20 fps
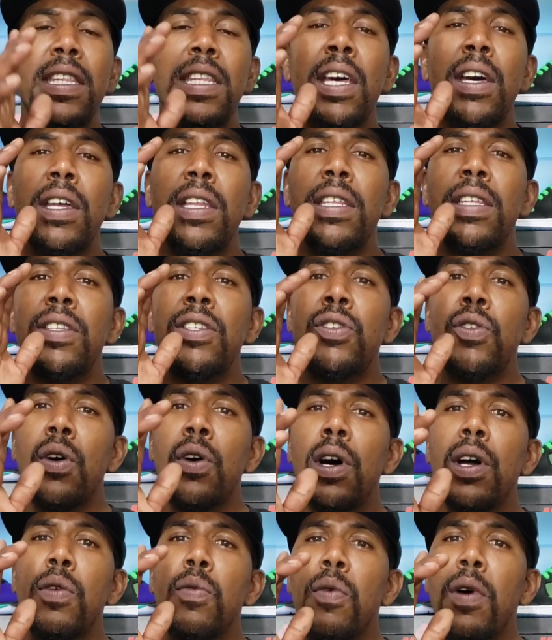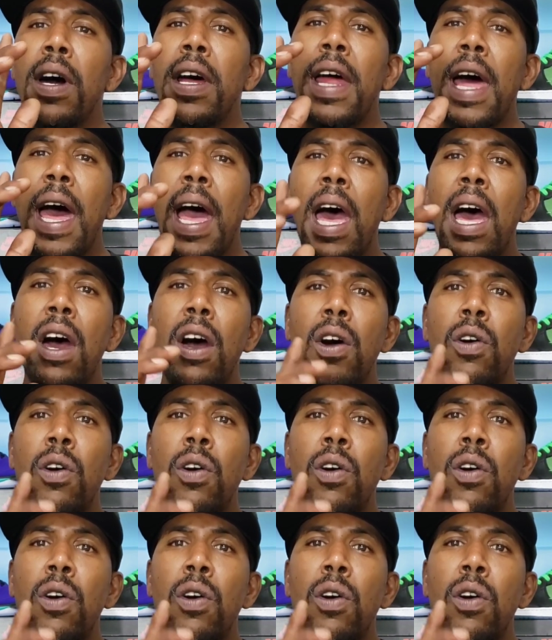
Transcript: the Jordan 1 High